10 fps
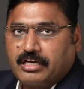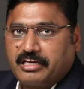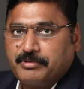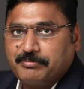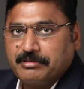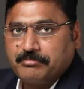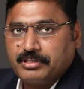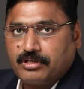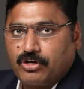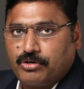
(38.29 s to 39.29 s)
I am the
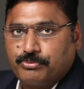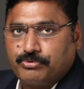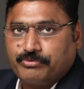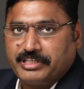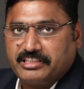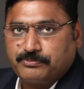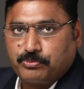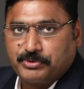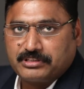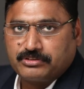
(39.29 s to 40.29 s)
member of various
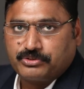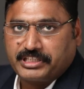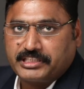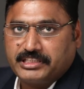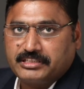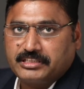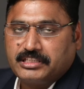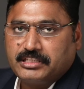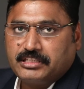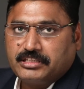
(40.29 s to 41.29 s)
professional societies,
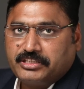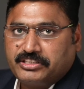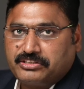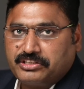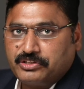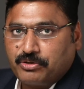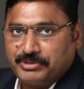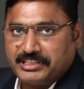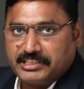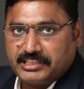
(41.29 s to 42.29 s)
Institute of
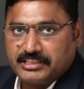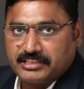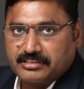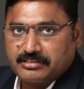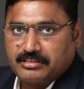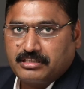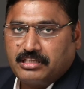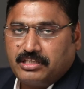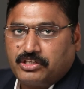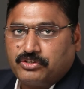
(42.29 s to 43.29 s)
Engineers,
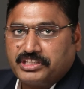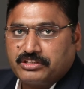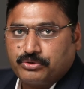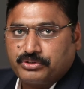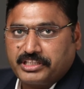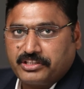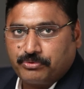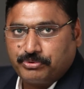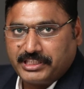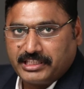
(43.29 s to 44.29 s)
Aeronautical Society
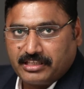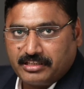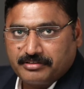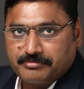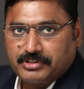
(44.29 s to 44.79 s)
of India,